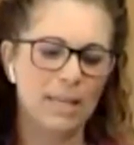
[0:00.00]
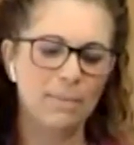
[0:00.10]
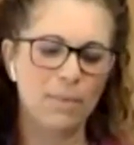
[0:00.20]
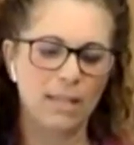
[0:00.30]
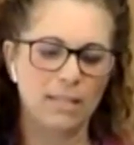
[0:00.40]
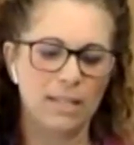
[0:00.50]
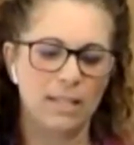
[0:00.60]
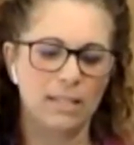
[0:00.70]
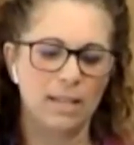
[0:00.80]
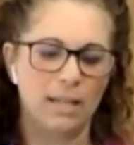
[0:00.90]
keep that set
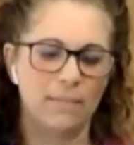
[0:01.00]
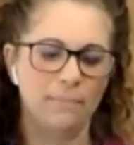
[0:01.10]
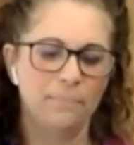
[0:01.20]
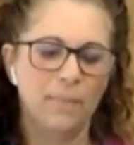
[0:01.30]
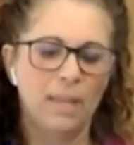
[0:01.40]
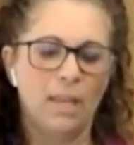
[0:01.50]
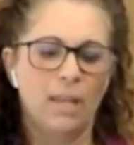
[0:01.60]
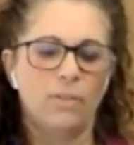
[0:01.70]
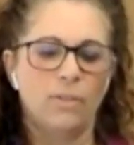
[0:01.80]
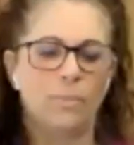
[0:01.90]
aside.
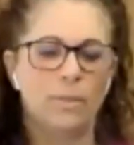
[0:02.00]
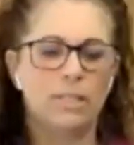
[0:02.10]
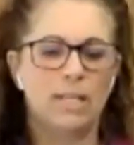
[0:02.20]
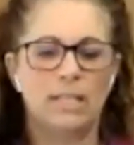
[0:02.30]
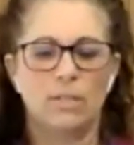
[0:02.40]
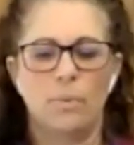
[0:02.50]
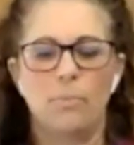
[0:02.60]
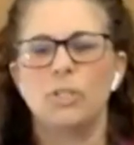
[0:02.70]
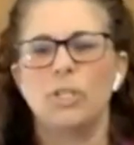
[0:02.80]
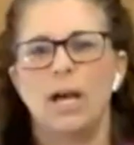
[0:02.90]
So I'm going to taste this one
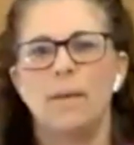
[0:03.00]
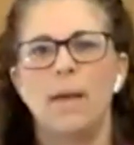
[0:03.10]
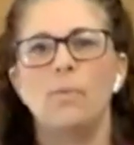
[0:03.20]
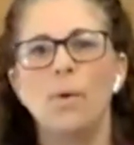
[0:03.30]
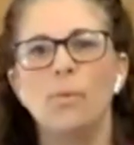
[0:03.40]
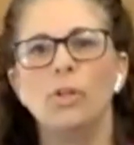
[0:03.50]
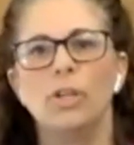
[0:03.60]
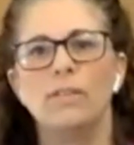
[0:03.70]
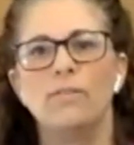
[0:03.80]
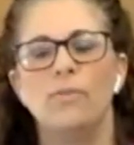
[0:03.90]
more time. And what we're
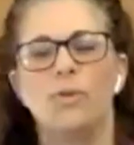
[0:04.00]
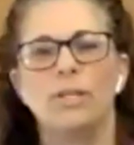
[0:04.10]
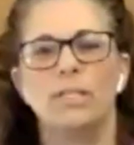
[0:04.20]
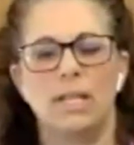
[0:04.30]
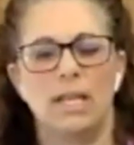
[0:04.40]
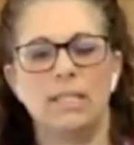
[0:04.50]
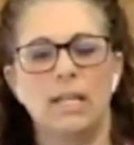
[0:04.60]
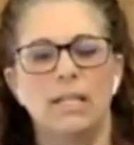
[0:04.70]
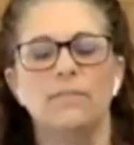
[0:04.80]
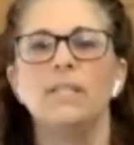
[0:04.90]
looking for is a nice
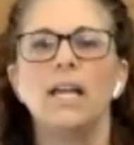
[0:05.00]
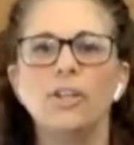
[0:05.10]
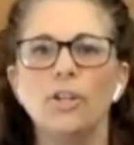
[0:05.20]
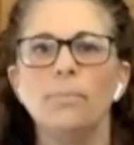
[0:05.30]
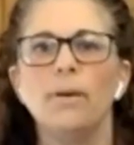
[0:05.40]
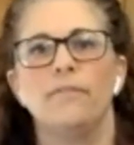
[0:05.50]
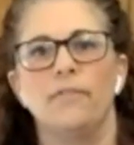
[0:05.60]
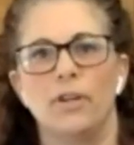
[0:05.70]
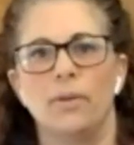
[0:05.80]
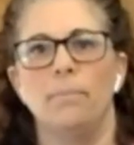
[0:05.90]
kind of tender but
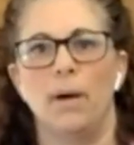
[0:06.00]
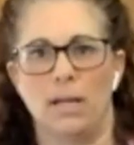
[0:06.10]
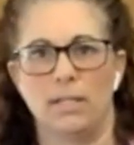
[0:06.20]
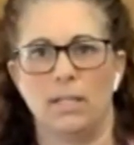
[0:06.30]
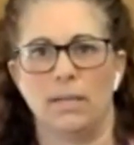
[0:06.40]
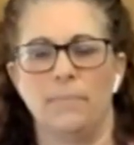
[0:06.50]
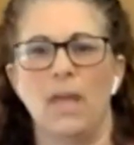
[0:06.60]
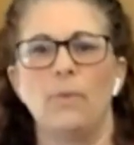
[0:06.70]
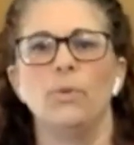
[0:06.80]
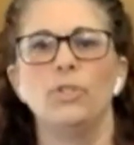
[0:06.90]
firm pasta.
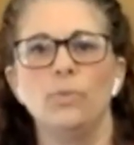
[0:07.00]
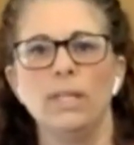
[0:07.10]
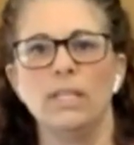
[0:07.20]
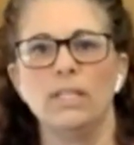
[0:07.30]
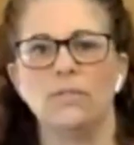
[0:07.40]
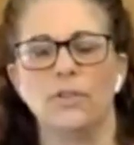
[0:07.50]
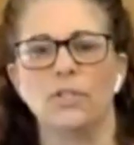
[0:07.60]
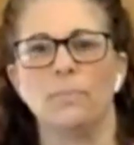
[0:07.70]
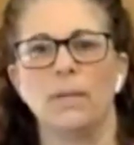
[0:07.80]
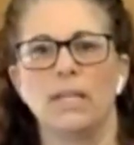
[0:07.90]
And we're doing this first
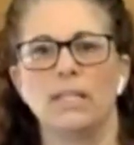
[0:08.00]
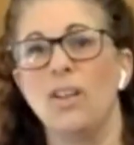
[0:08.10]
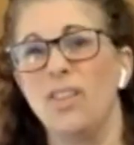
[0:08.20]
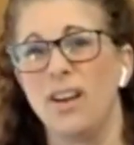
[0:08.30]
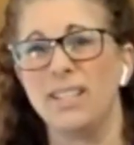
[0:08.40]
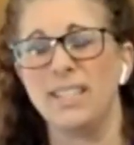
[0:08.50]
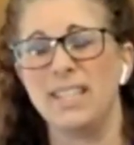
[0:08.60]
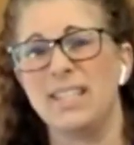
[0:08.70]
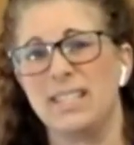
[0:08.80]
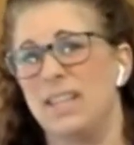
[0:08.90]
because in all
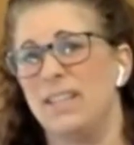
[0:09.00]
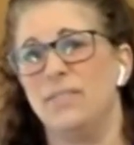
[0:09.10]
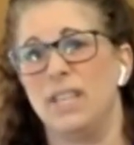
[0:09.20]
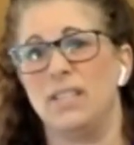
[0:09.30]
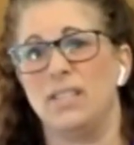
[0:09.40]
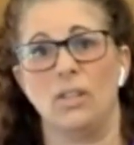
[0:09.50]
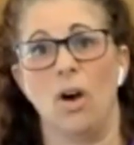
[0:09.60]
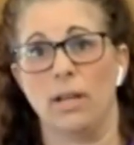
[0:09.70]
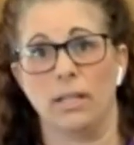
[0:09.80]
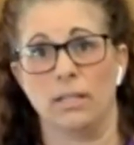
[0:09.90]
honesty, this kind of takes the
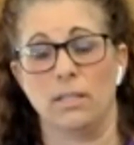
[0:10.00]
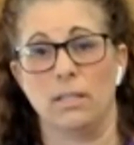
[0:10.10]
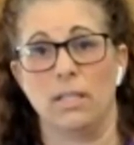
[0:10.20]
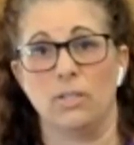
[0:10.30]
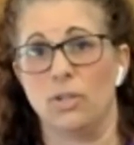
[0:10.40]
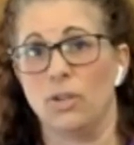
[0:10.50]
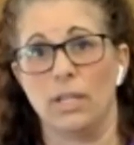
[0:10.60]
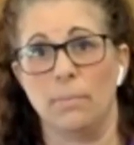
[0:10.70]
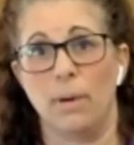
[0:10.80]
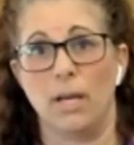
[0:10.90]
longest, is
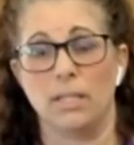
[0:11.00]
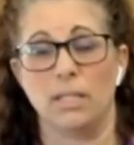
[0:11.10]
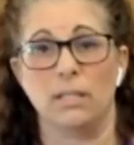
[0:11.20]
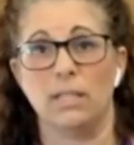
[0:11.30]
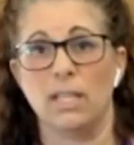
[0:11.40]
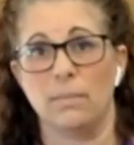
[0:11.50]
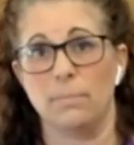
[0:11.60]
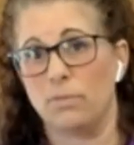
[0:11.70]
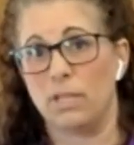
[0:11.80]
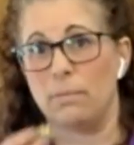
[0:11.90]
cooking the pasta. It takes
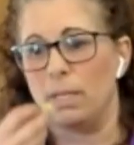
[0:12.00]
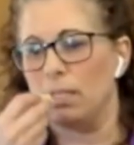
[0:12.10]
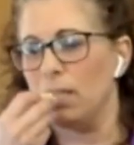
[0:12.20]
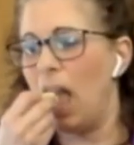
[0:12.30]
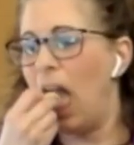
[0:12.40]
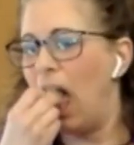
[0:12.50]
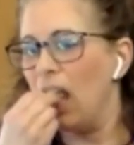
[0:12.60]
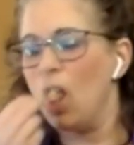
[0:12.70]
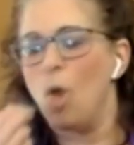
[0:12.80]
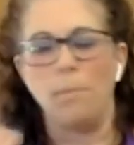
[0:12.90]
about 10 minutes.
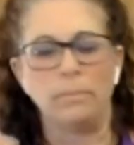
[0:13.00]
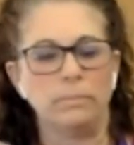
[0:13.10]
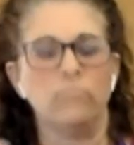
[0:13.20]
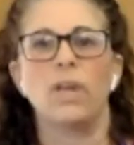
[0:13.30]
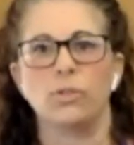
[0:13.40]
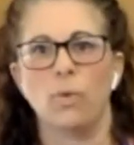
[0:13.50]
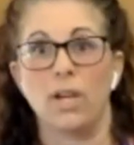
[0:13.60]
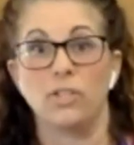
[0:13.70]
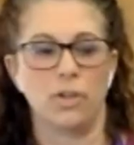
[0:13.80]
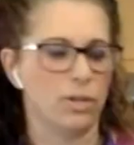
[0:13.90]
That's
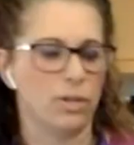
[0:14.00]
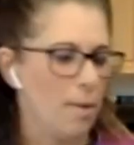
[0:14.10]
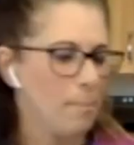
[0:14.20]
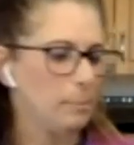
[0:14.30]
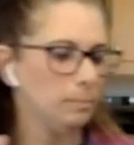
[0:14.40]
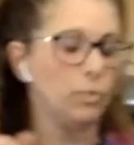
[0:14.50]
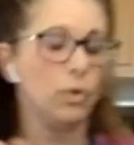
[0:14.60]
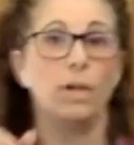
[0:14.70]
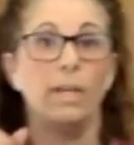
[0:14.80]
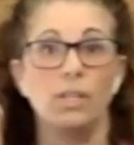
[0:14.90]
why I started it.
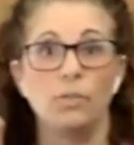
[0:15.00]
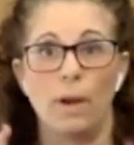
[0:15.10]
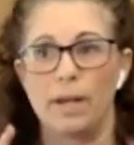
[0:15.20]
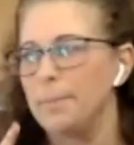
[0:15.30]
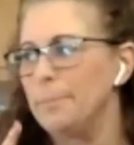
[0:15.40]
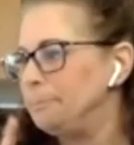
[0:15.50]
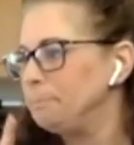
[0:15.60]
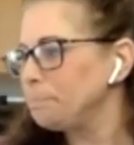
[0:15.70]
So it is ready.